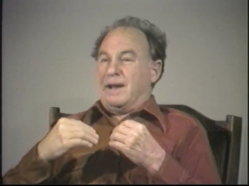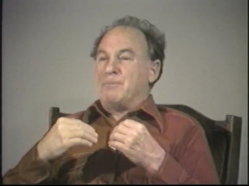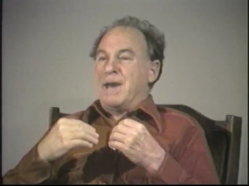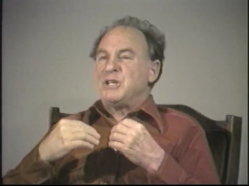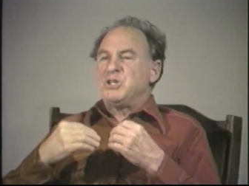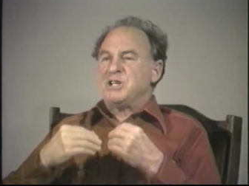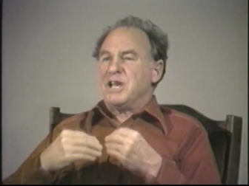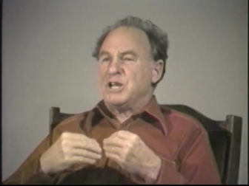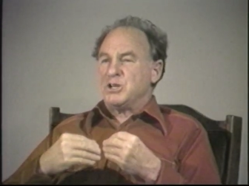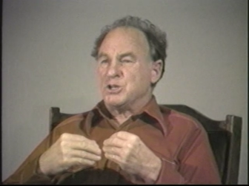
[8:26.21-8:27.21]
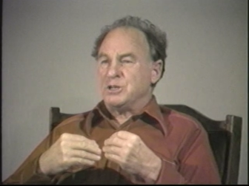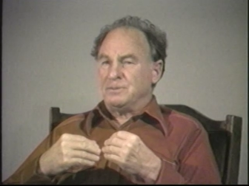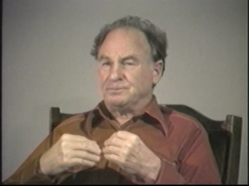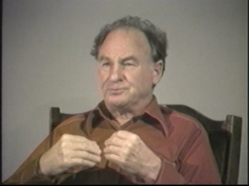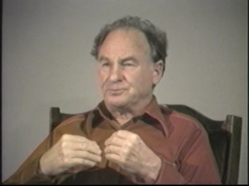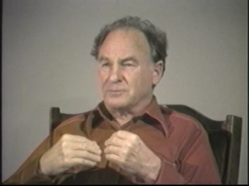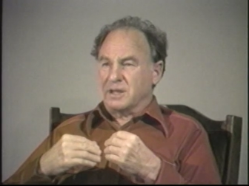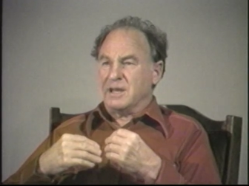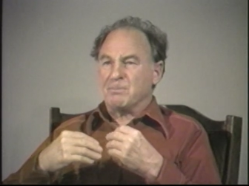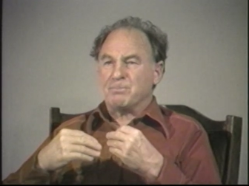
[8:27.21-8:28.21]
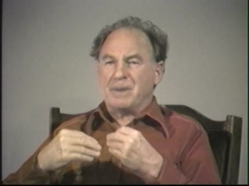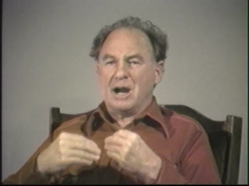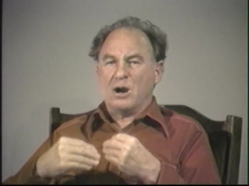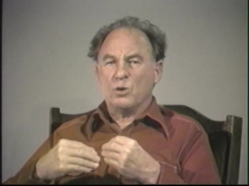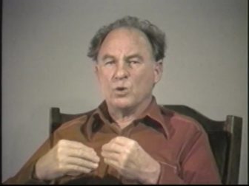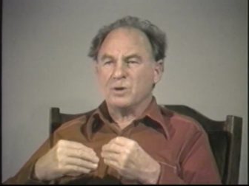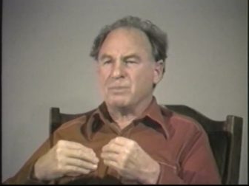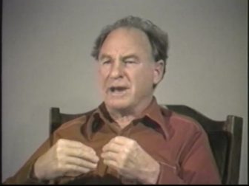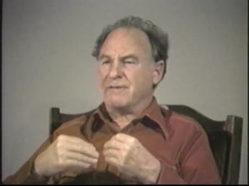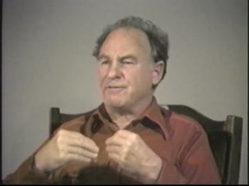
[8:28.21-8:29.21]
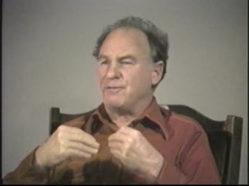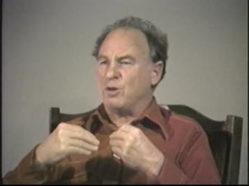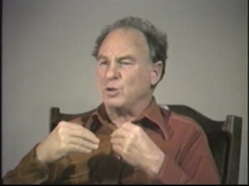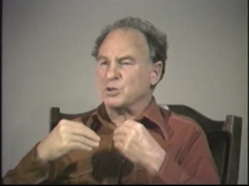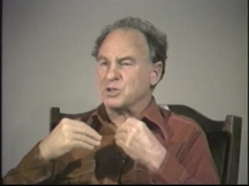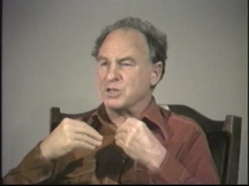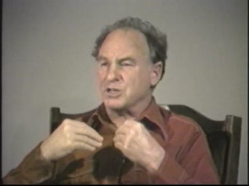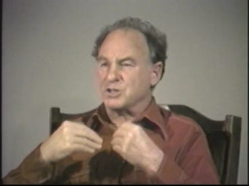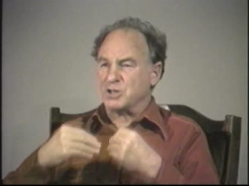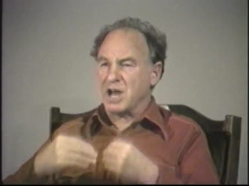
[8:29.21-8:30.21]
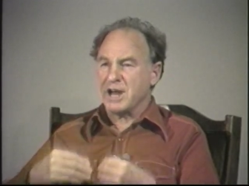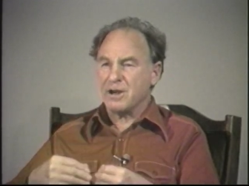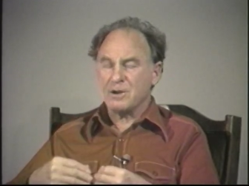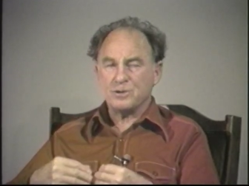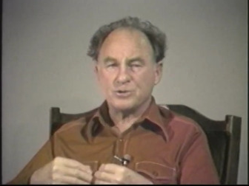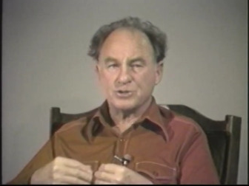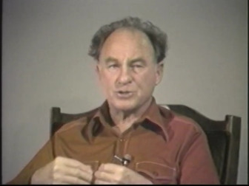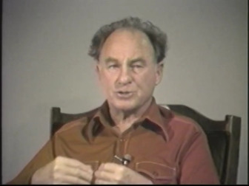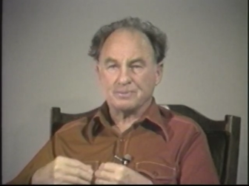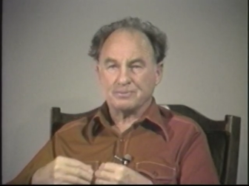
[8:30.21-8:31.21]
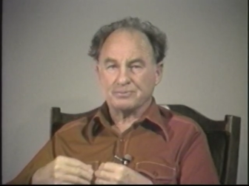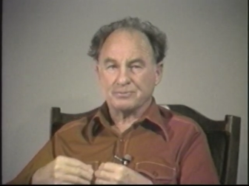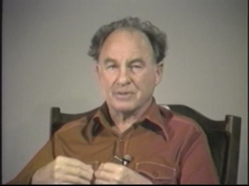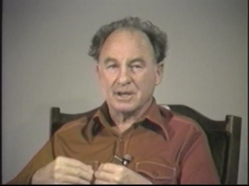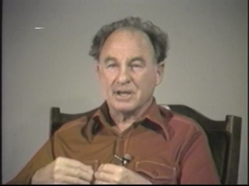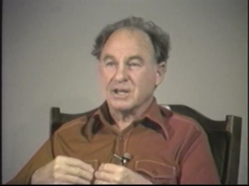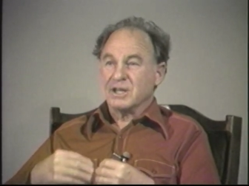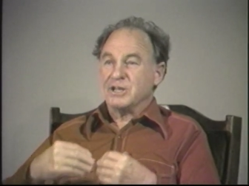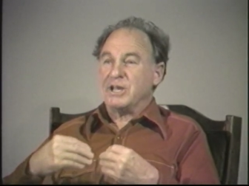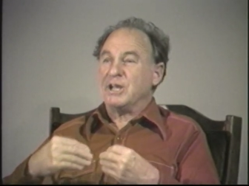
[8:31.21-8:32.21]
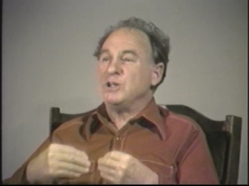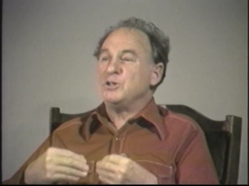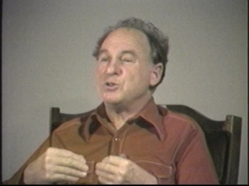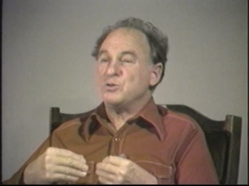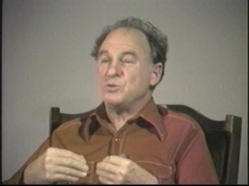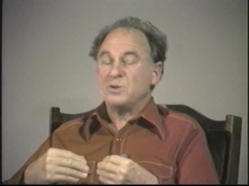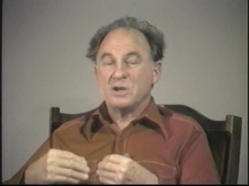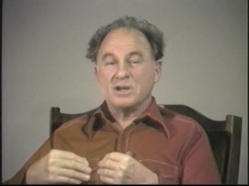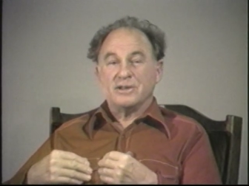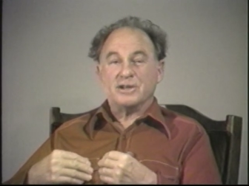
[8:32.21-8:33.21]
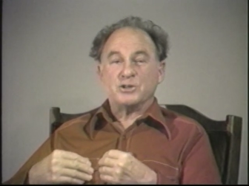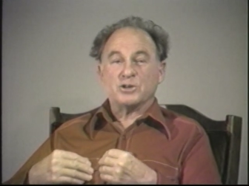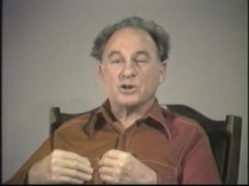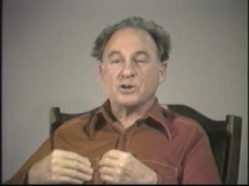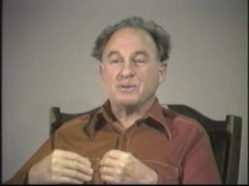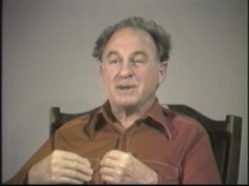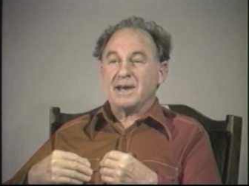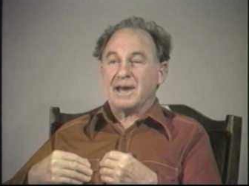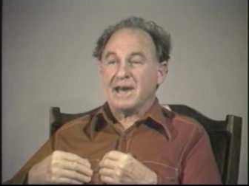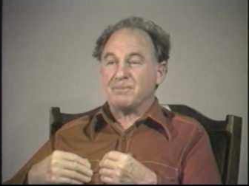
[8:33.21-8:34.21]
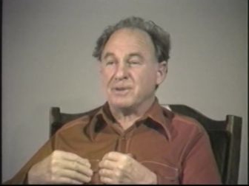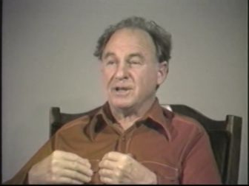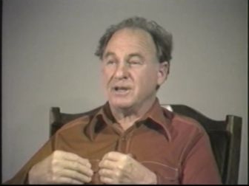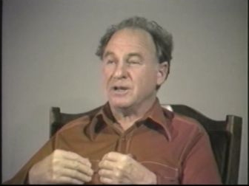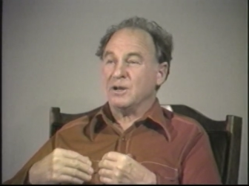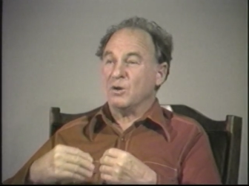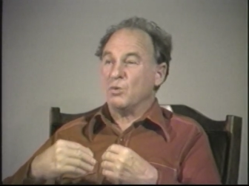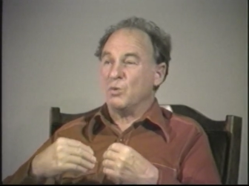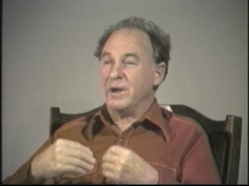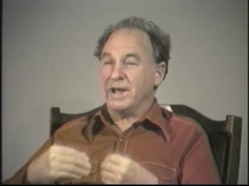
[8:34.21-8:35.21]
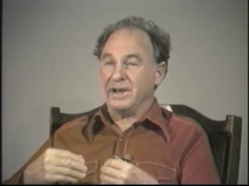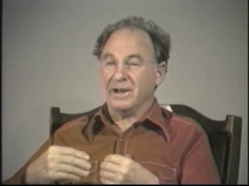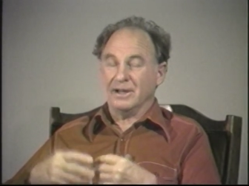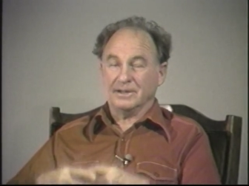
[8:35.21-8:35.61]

imagination, empowered by false desires, tells you that you're going to be happy when?